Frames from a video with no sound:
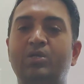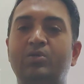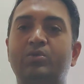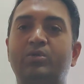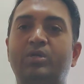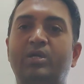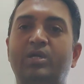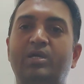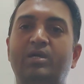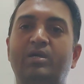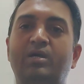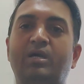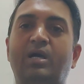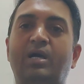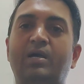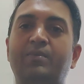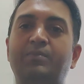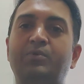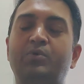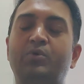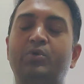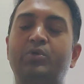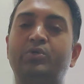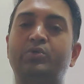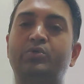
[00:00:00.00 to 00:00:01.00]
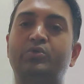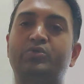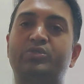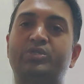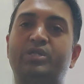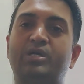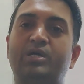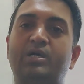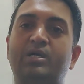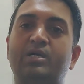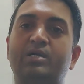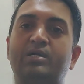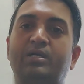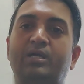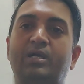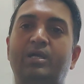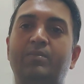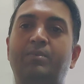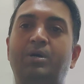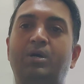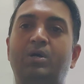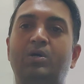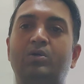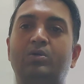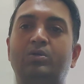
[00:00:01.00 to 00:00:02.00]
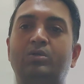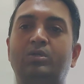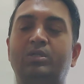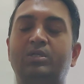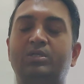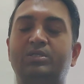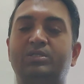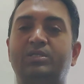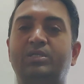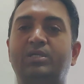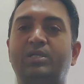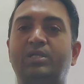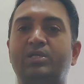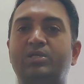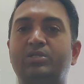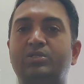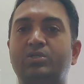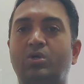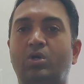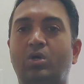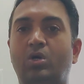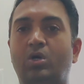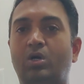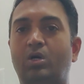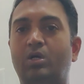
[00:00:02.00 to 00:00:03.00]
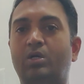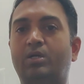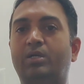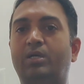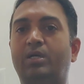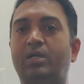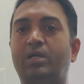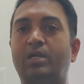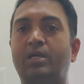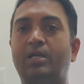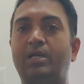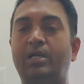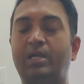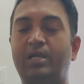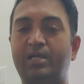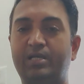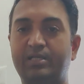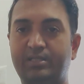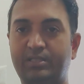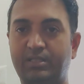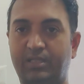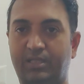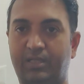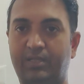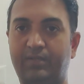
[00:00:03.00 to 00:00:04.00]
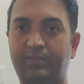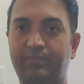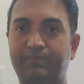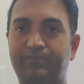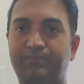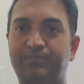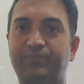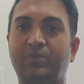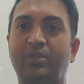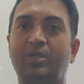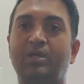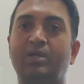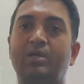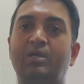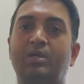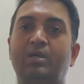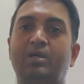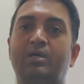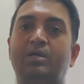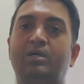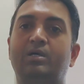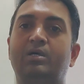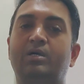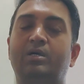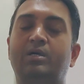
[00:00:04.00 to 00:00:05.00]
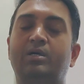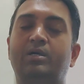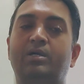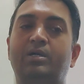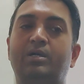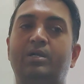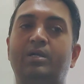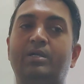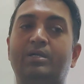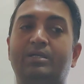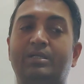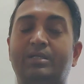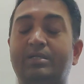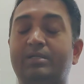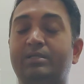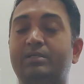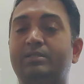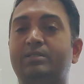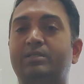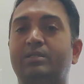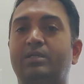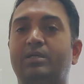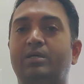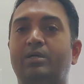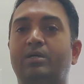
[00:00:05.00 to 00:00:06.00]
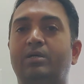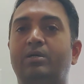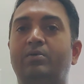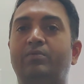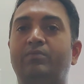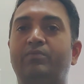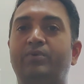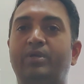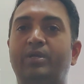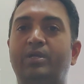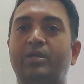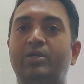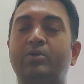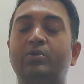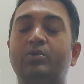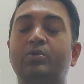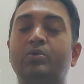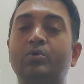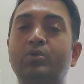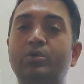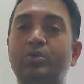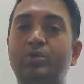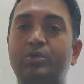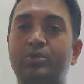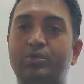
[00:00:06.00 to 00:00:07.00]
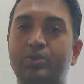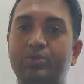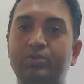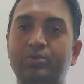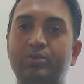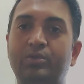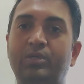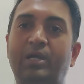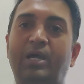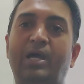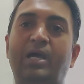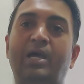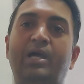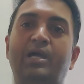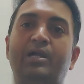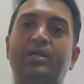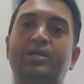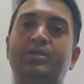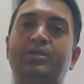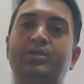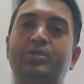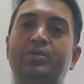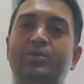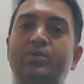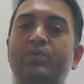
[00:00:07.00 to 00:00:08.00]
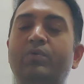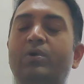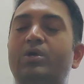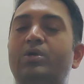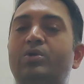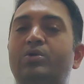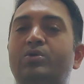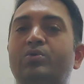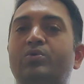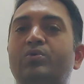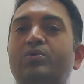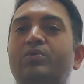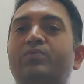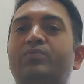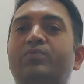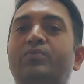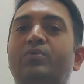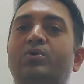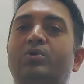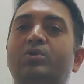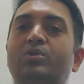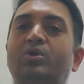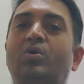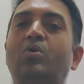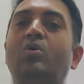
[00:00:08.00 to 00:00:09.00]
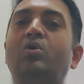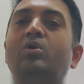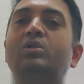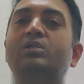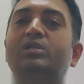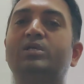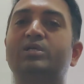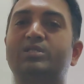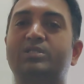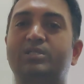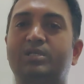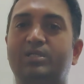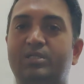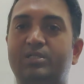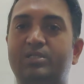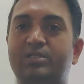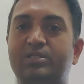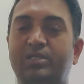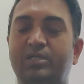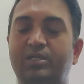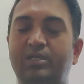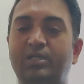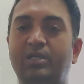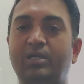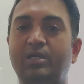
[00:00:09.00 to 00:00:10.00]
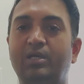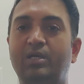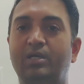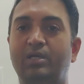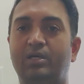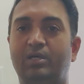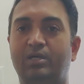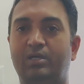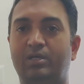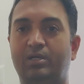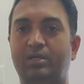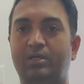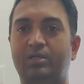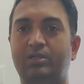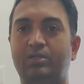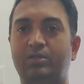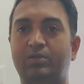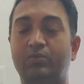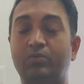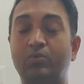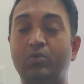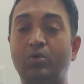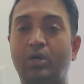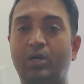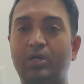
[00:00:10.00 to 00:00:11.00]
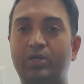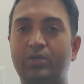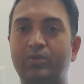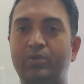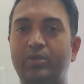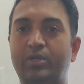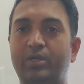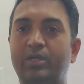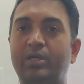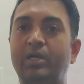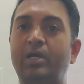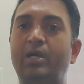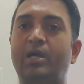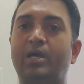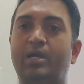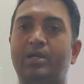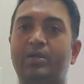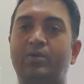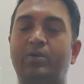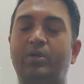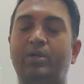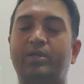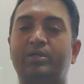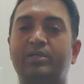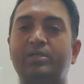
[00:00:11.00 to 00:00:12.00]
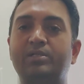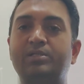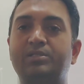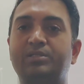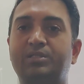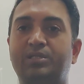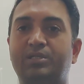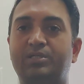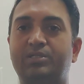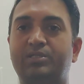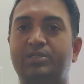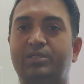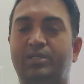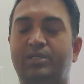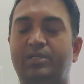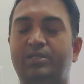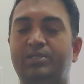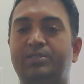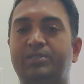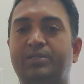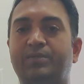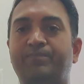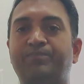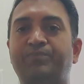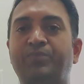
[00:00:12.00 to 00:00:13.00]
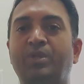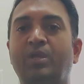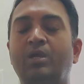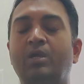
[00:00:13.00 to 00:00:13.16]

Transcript: Today, I am going to start about the series on laser. It is a very good tool and newer tool for all the surgeon who are doing anorectal surgeries.